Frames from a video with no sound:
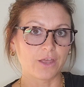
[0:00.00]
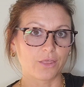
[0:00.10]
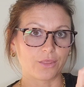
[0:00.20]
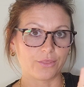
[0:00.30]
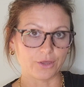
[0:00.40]

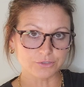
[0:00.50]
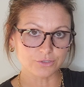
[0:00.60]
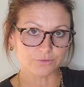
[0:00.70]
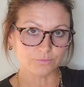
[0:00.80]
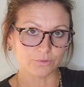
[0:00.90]
Those are
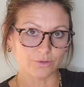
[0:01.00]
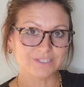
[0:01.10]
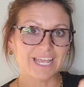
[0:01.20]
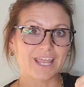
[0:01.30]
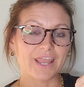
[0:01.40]
the
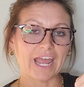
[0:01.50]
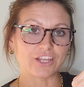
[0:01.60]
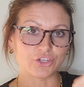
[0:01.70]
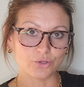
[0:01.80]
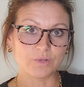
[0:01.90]
rules
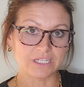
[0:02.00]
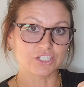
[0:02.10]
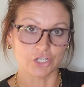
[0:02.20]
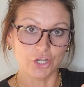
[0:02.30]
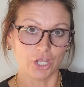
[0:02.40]
that you need
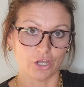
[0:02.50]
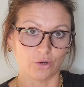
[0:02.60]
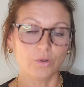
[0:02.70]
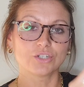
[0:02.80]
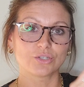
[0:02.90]
to
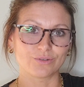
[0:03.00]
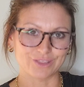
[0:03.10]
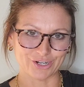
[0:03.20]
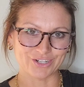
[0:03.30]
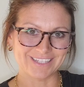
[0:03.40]
know to
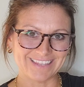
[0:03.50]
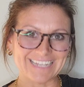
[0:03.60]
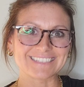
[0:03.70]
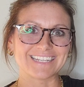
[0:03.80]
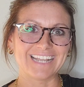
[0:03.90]
learn the
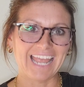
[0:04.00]
lesson